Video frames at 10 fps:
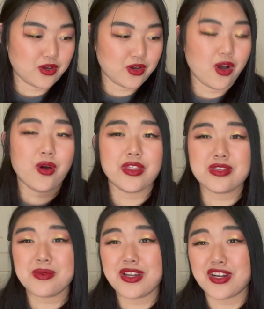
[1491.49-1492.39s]
Oh, this
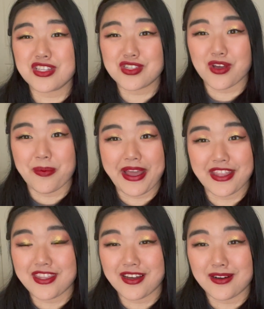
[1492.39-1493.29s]
one hurts so bad
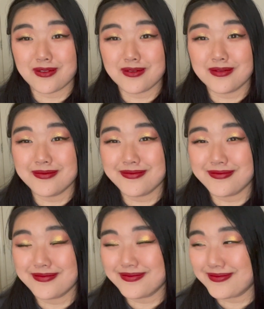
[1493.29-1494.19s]
though.
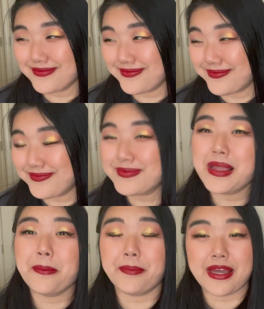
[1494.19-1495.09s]

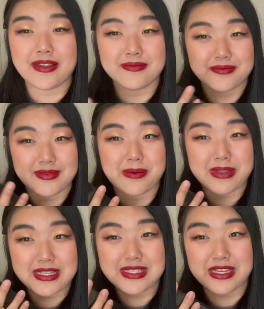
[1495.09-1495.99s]
But I'm gonna
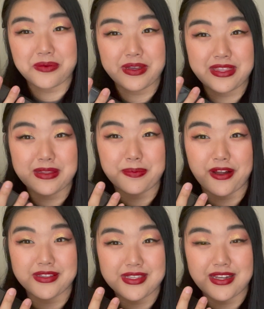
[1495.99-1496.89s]
stick with the
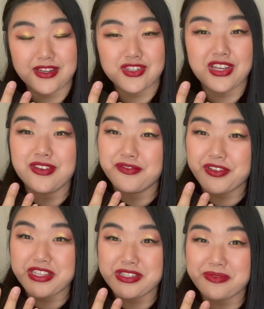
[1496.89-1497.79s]
Bronze Seduction for
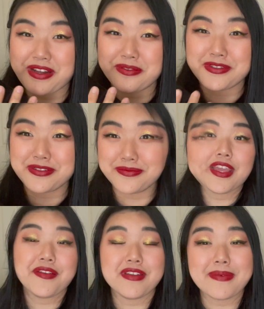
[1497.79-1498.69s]
this round.
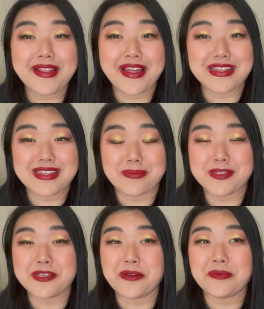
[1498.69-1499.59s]
Even in my last
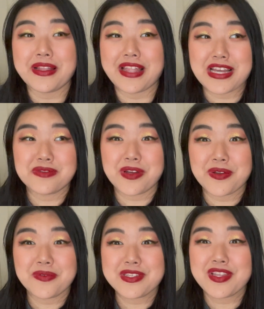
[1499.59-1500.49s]
episode, my last round
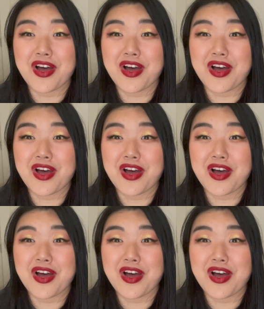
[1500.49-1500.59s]
was the